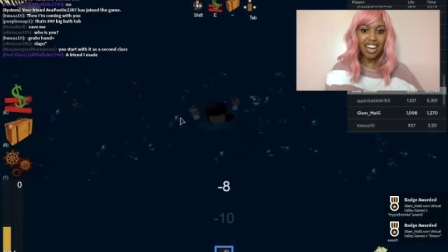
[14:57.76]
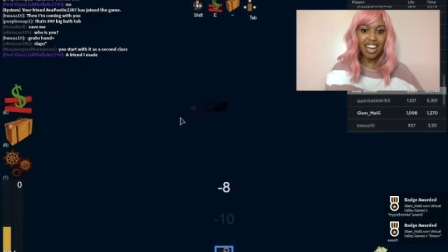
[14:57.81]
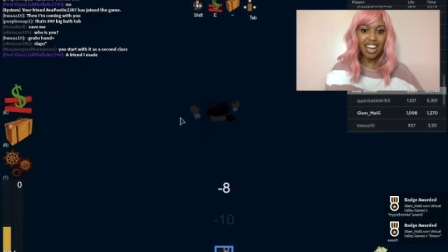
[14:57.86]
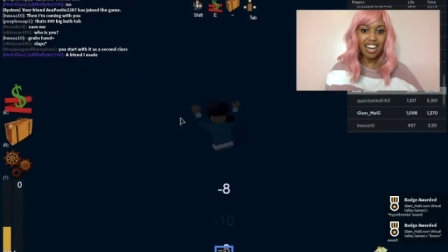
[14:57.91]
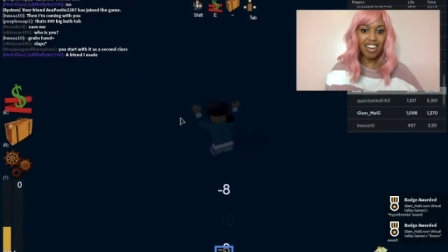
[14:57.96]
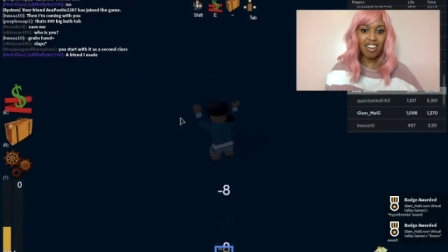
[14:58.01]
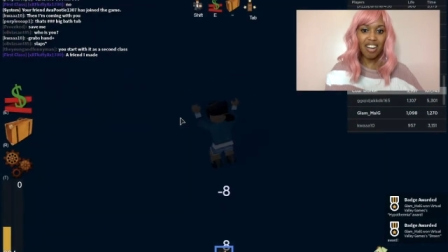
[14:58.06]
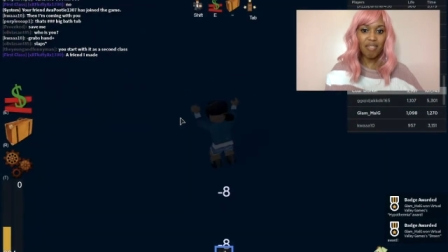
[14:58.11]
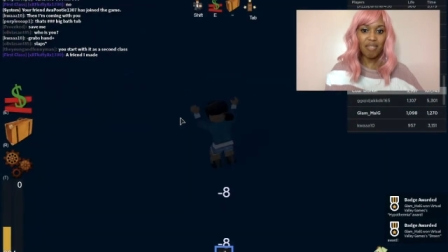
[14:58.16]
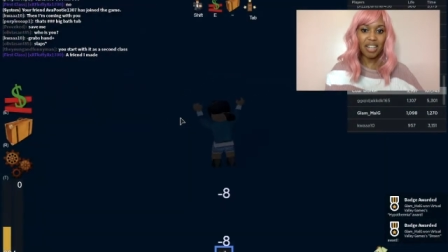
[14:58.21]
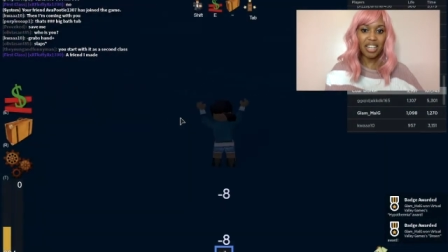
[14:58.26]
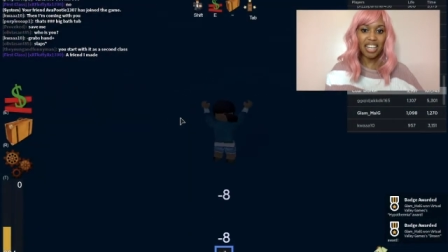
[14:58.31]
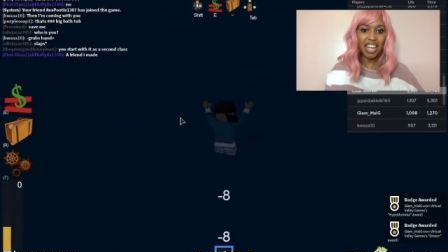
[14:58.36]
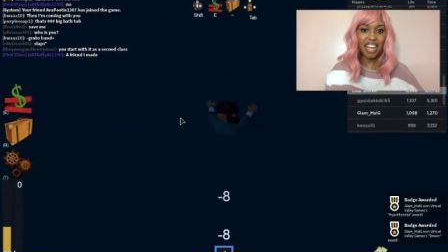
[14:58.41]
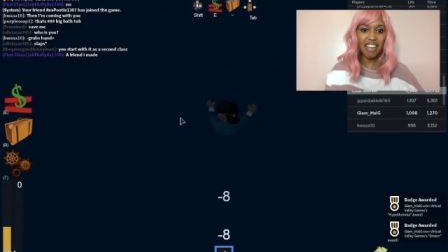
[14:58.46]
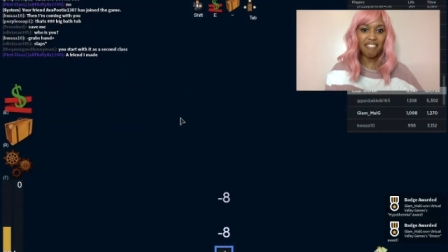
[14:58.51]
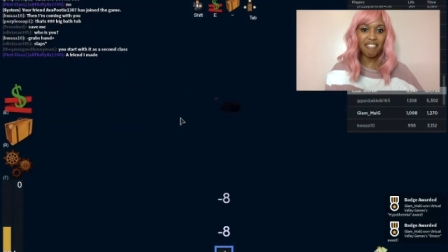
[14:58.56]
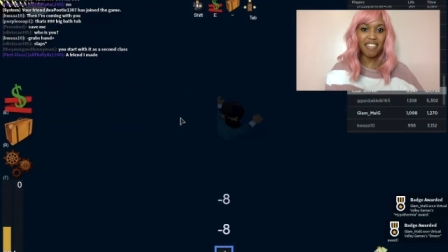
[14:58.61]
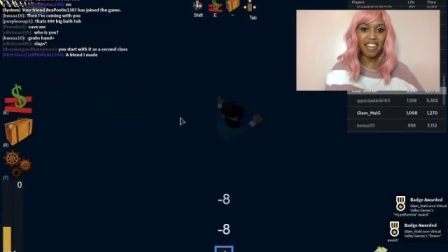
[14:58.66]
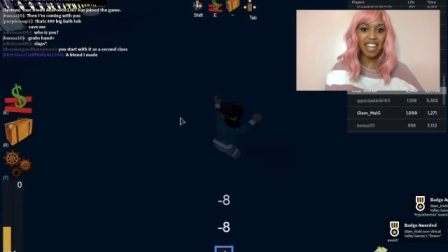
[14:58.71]
I don't have my
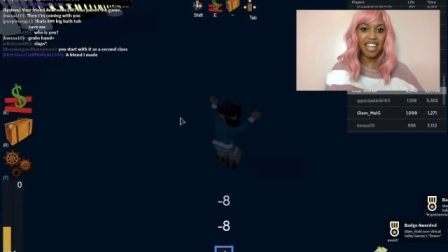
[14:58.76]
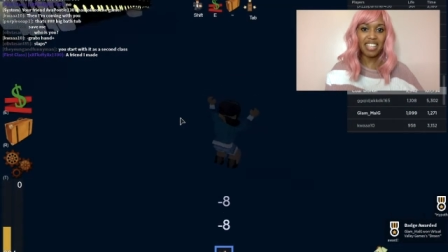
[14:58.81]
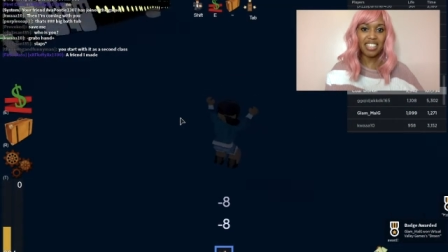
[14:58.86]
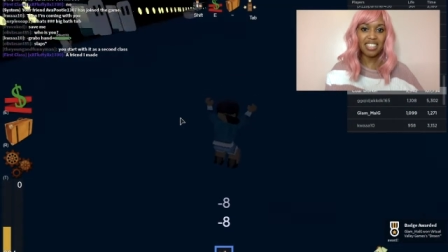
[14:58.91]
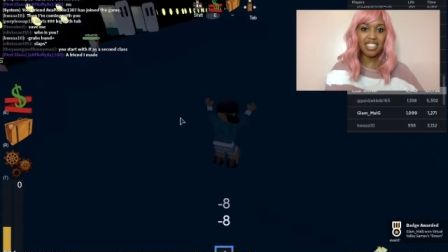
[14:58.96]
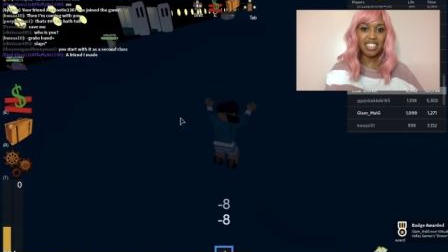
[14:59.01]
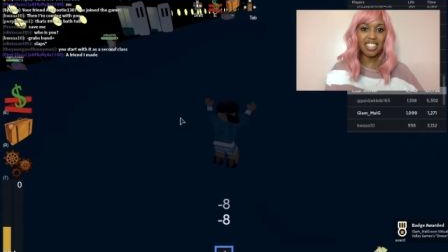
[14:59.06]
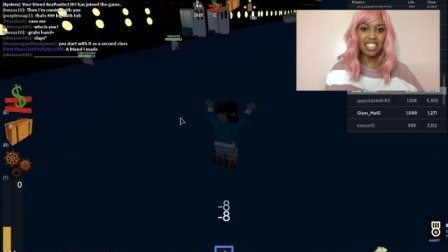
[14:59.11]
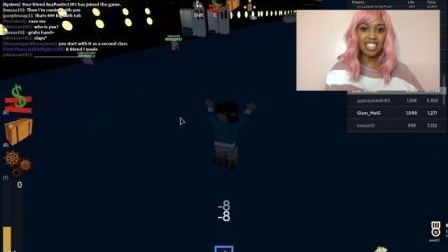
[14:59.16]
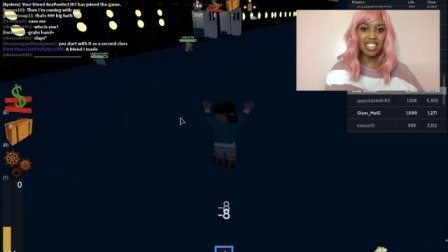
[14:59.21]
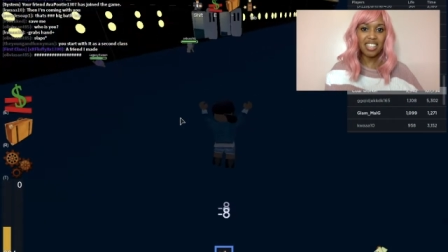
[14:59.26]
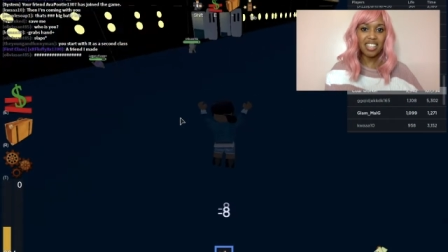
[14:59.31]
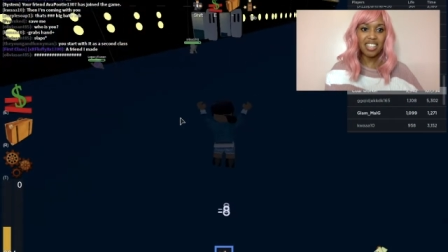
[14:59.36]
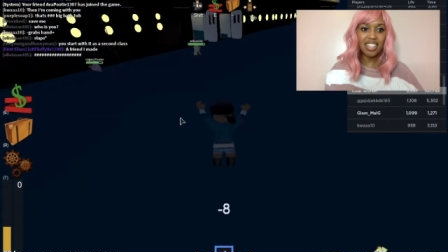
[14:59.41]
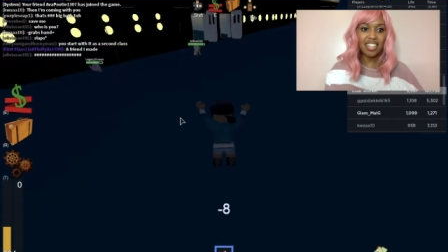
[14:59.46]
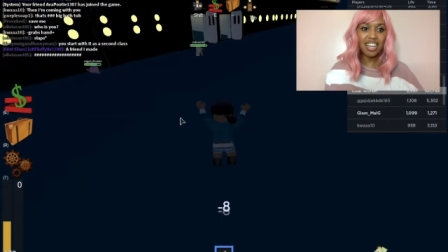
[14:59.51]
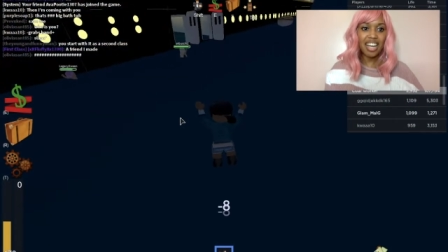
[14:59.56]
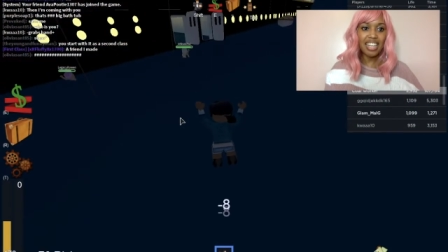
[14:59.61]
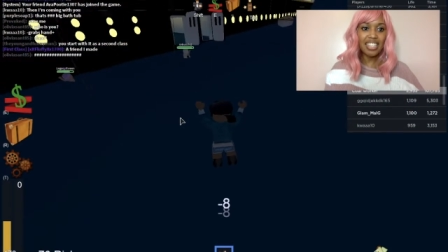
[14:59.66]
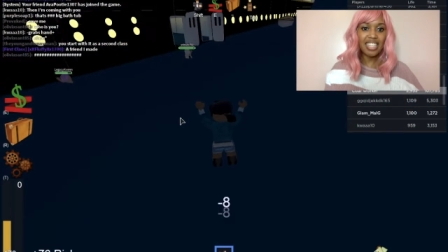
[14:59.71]
life vest.
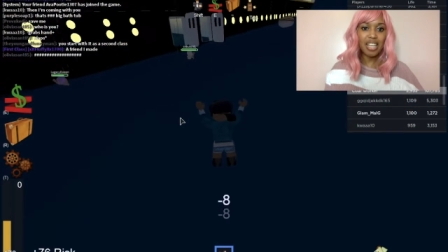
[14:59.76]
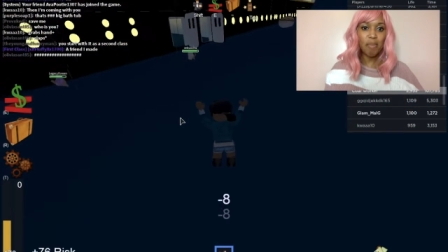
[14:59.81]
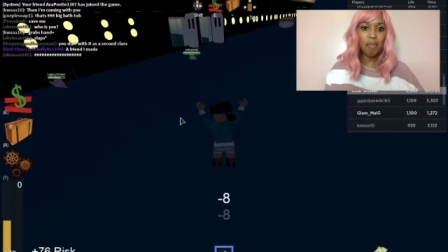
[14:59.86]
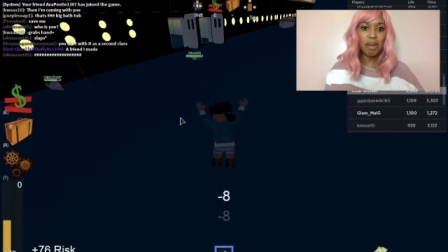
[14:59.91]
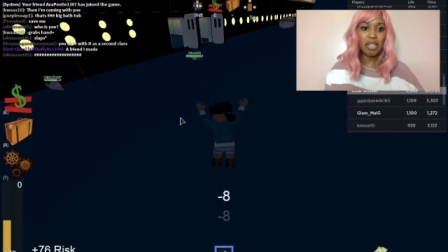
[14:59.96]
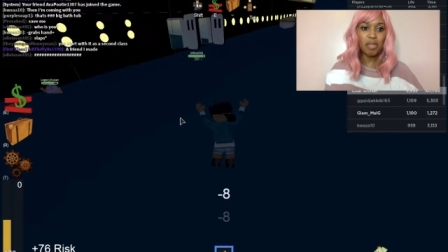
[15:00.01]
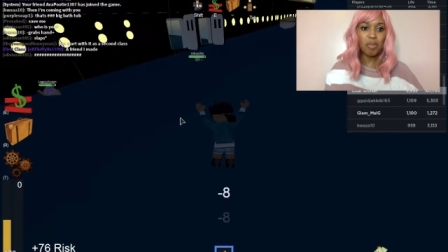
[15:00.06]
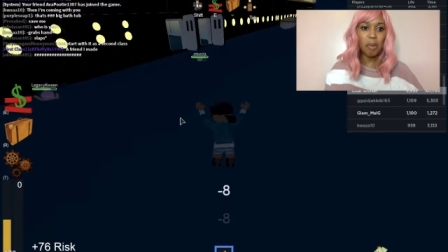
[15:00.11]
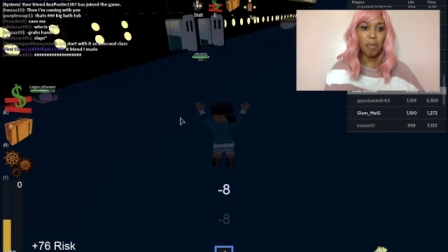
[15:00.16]
I see a bunch of